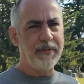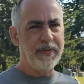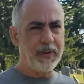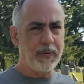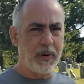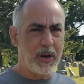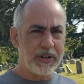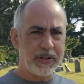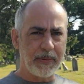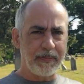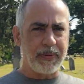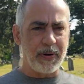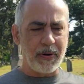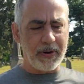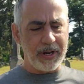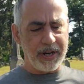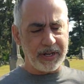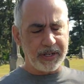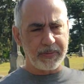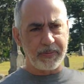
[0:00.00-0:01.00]
If he was a
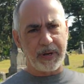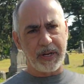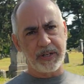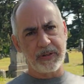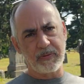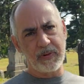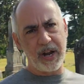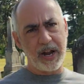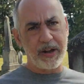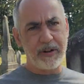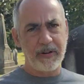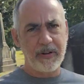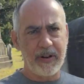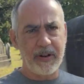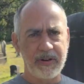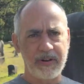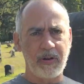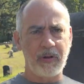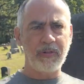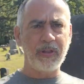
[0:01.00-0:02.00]
Pony Express rider, he
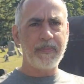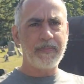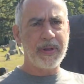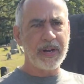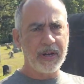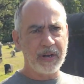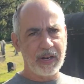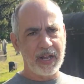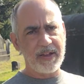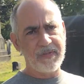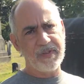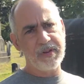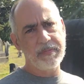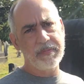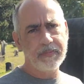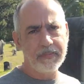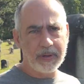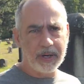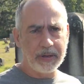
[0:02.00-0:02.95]
had only been eleven,